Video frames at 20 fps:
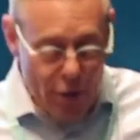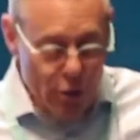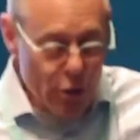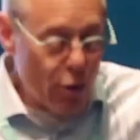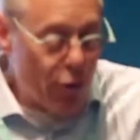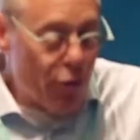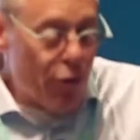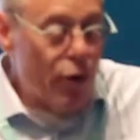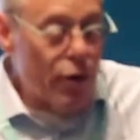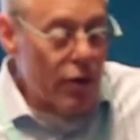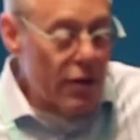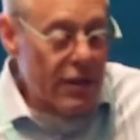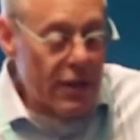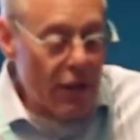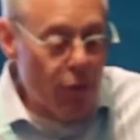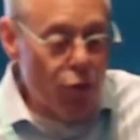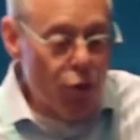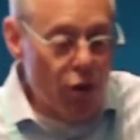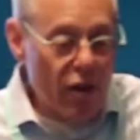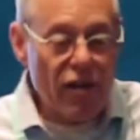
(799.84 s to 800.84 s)
So
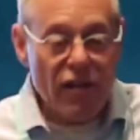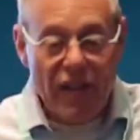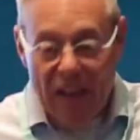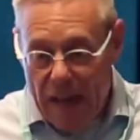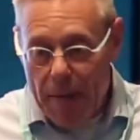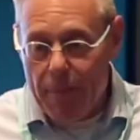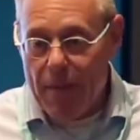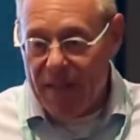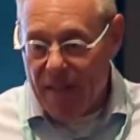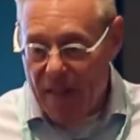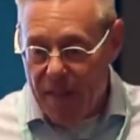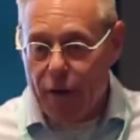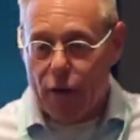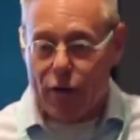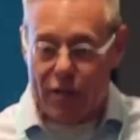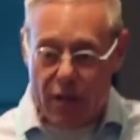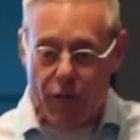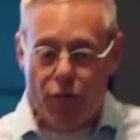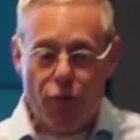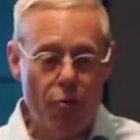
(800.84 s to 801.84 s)
first, if we're claiming that
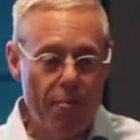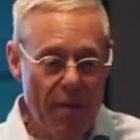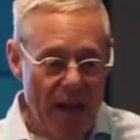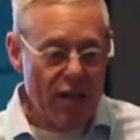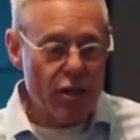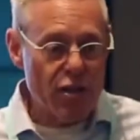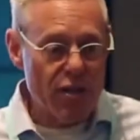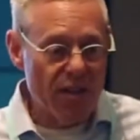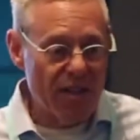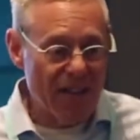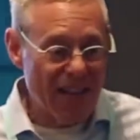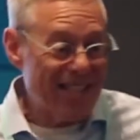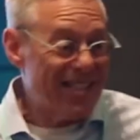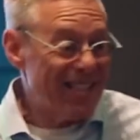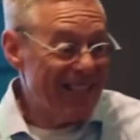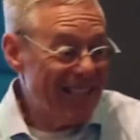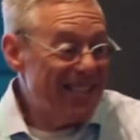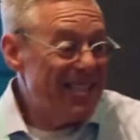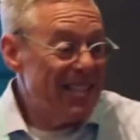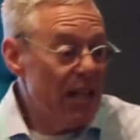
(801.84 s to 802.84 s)
there's information in
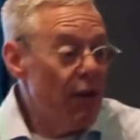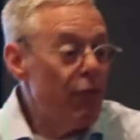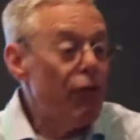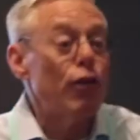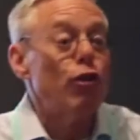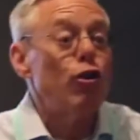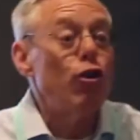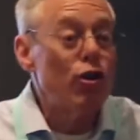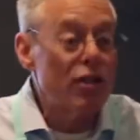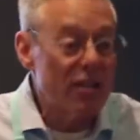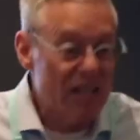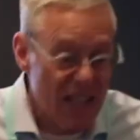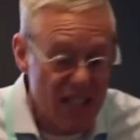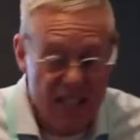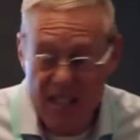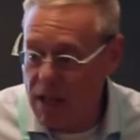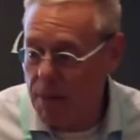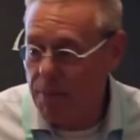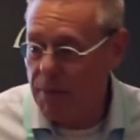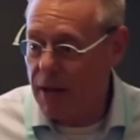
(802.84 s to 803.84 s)
this, let's see if it looks
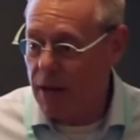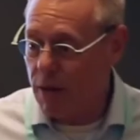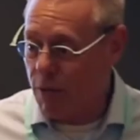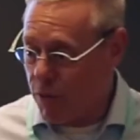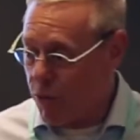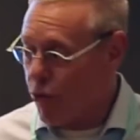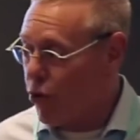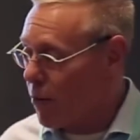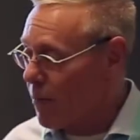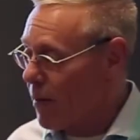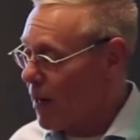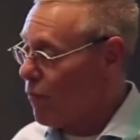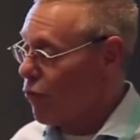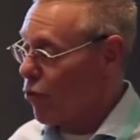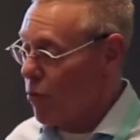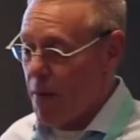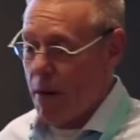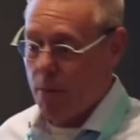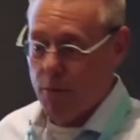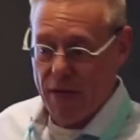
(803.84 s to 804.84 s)
like something informative.
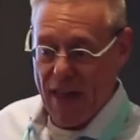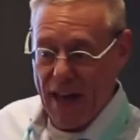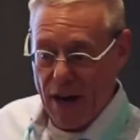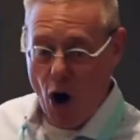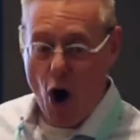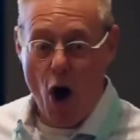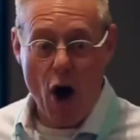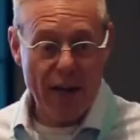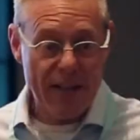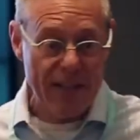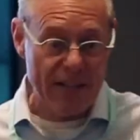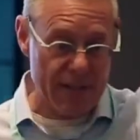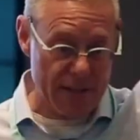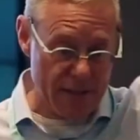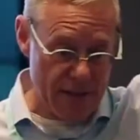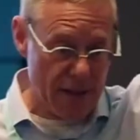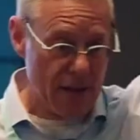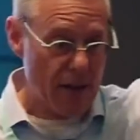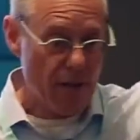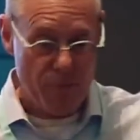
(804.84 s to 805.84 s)
Remember that hockey
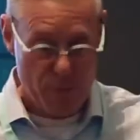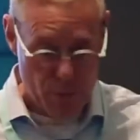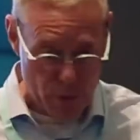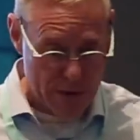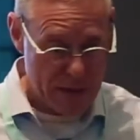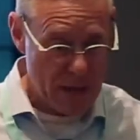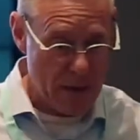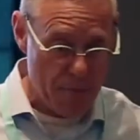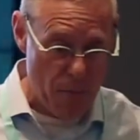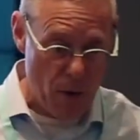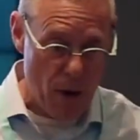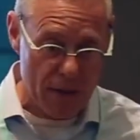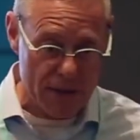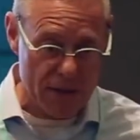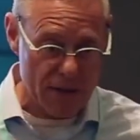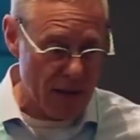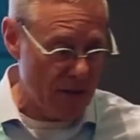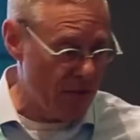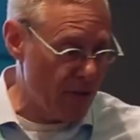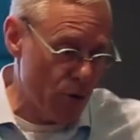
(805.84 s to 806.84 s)
stick of percent
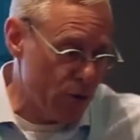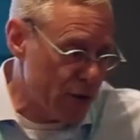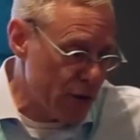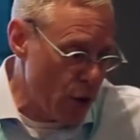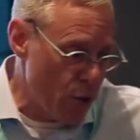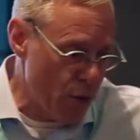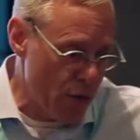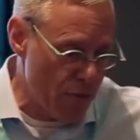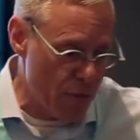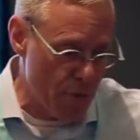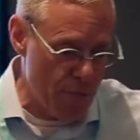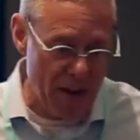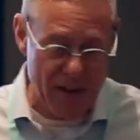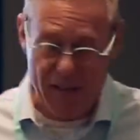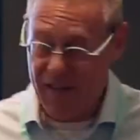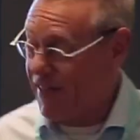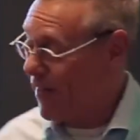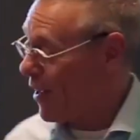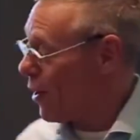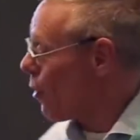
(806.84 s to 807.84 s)
positive, there was no
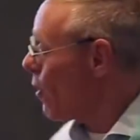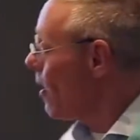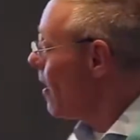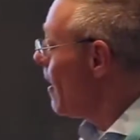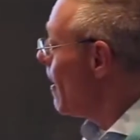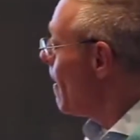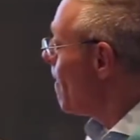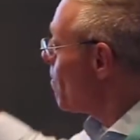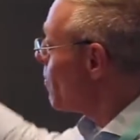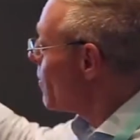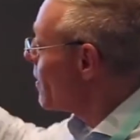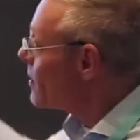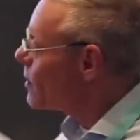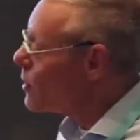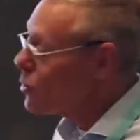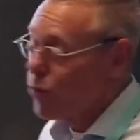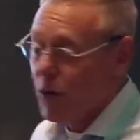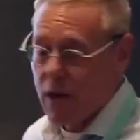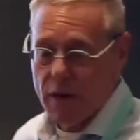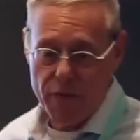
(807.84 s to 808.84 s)
information there.
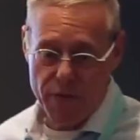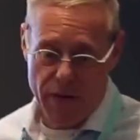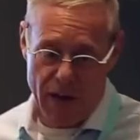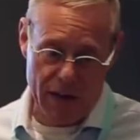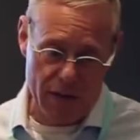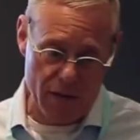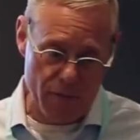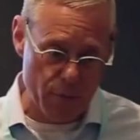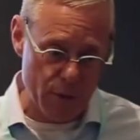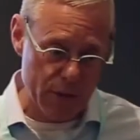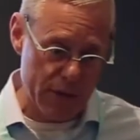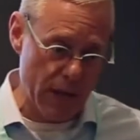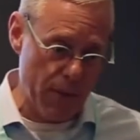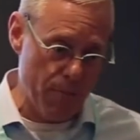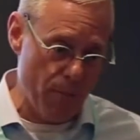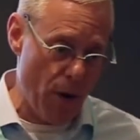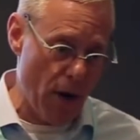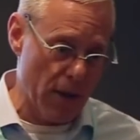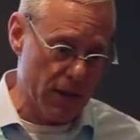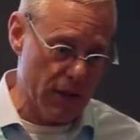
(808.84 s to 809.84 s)
This is what effective
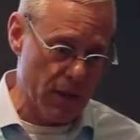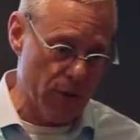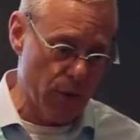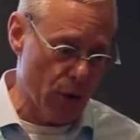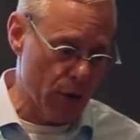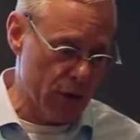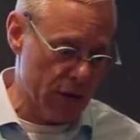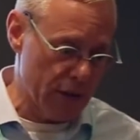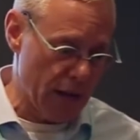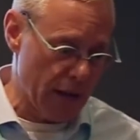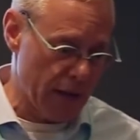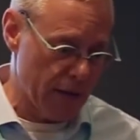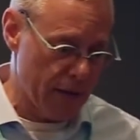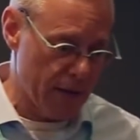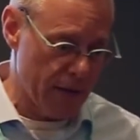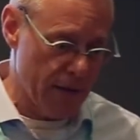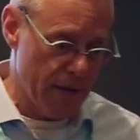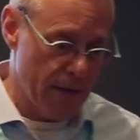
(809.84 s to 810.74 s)
percent positive looks like.